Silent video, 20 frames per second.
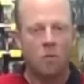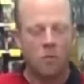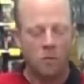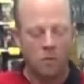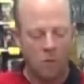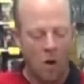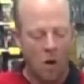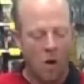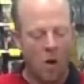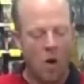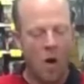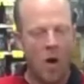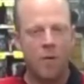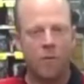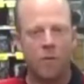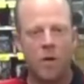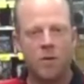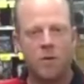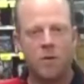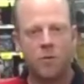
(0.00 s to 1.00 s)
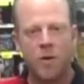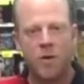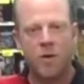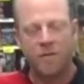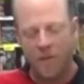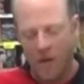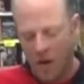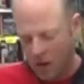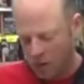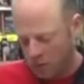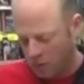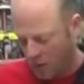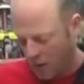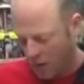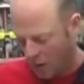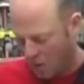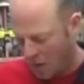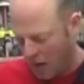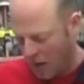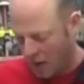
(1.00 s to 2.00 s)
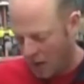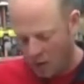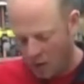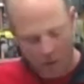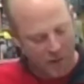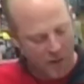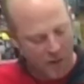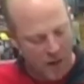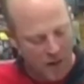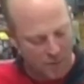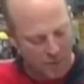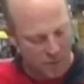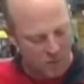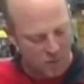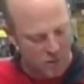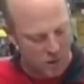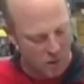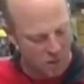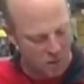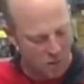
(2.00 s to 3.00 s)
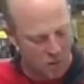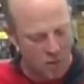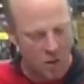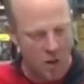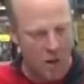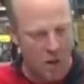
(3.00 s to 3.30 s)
All right, Rice Creek fans, we are back here at the optics counter,